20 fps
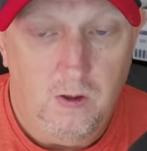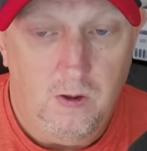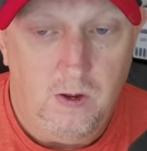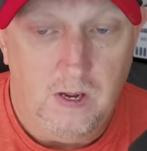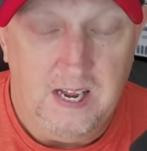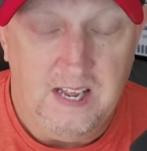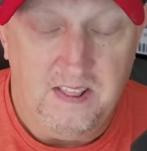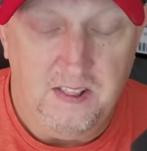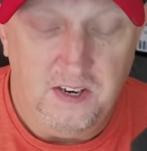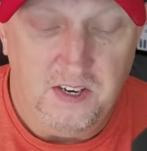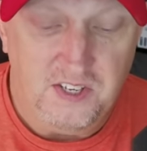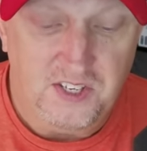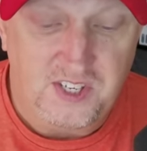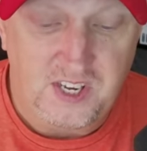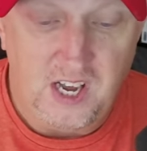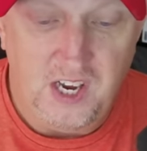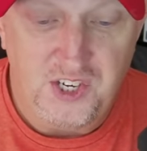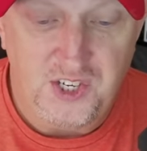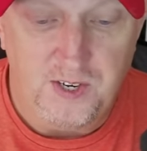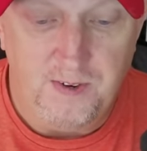And the
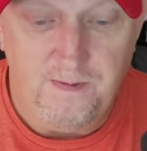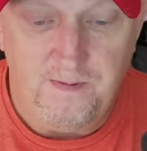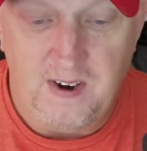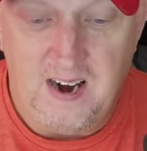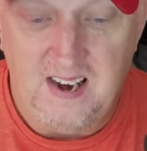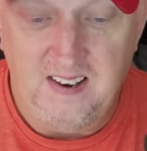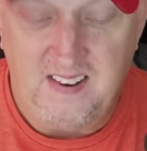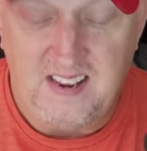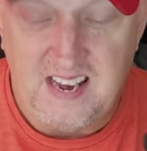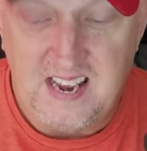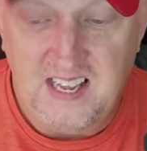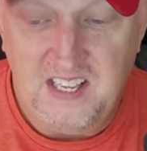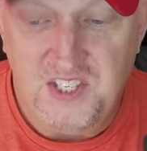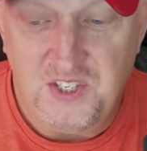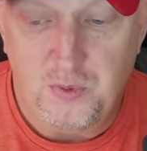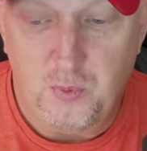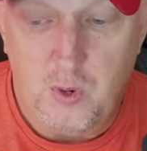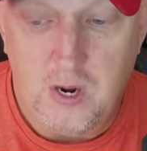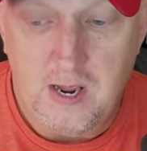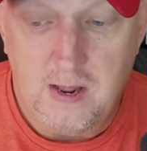discussion finally ends
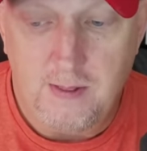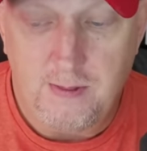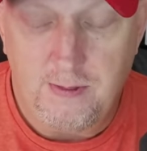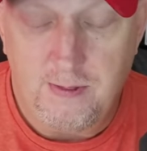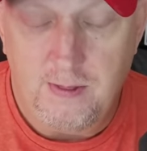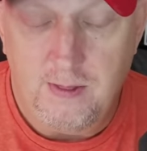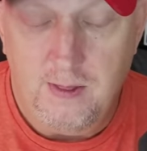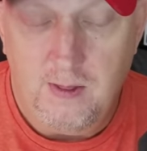with,